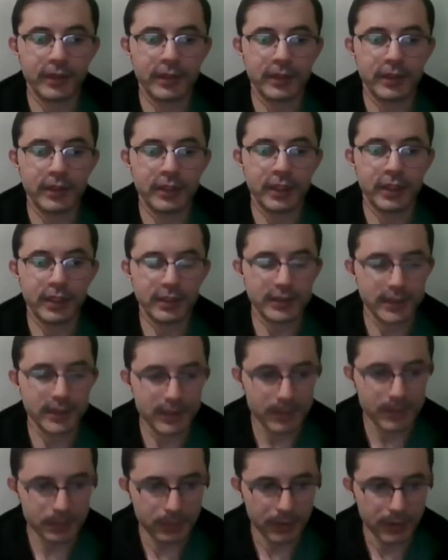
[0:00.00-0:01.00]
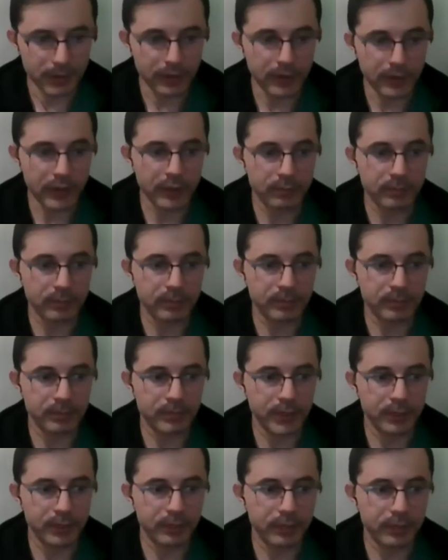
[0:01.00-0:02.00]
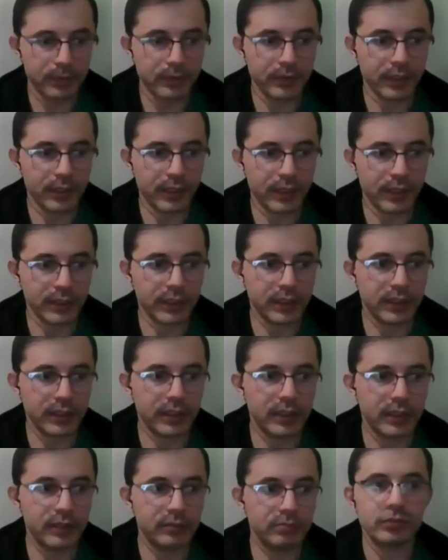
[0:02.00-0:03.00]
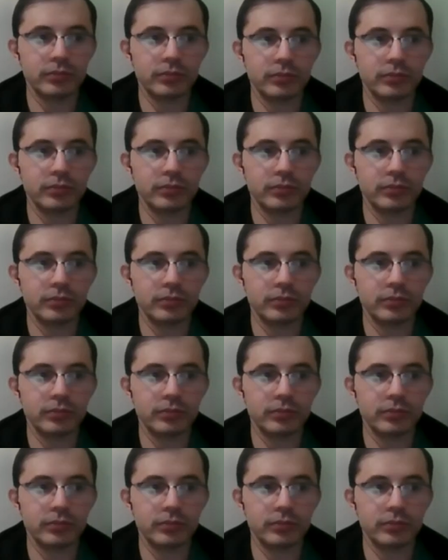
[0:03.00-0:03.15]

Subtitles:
Yes, well, the people actually